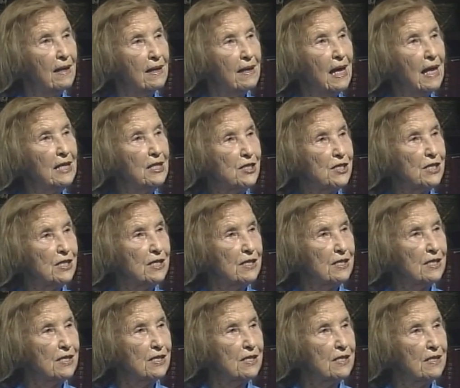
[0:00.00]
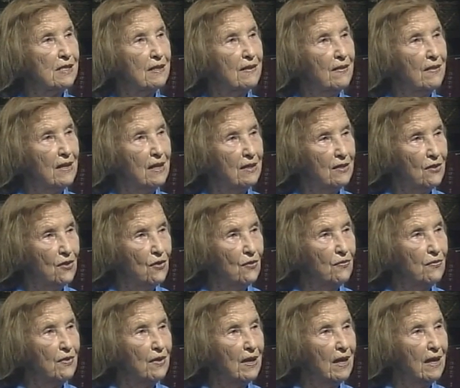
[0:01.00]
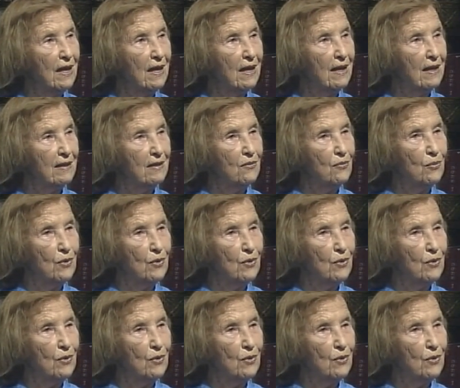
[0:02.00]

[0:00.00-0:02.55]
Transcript: cases that you've had